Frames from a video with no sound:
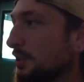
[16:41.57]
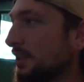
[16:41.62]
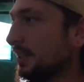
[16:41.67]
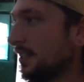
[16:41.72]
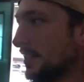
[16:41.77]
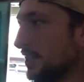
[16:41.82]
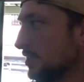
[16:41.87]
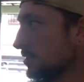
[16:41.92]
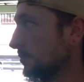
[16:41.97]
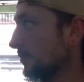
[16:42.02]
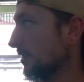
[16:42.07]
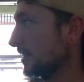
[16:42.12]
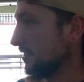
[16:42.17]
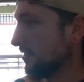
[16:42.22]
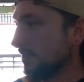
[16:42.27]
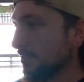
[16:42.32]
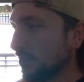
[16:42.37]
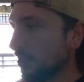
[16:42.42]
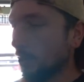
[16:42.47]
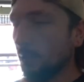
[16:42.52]
really nice, but
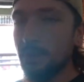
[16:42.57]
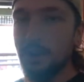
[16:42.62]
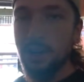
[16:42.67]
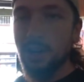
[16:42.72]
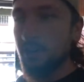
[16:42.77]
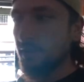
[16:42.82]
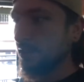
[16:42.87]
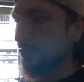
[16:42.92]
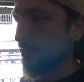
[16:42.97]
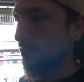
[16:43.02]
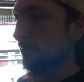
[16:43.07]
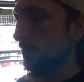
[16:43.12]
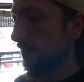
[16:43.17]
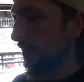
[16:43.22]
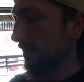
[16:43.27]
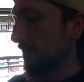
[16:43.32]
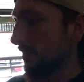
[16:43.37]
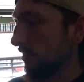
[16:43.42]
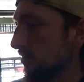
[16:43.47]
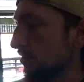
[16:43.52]
it's the common areas that
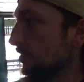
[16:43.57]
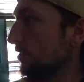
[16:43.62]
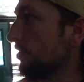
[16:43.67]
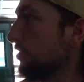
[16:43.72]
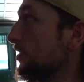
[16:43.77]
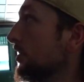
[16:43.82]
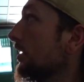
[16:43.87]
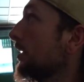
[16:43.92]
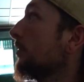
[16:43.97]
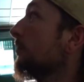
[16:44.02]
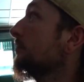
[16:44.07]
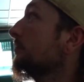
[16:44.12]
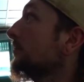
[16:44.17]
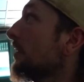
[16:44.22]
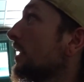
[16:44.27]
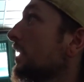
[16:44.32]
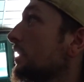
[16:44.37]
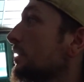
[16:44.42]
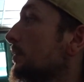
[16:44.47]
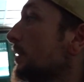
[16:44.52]
make it such a
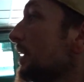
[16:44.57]
nice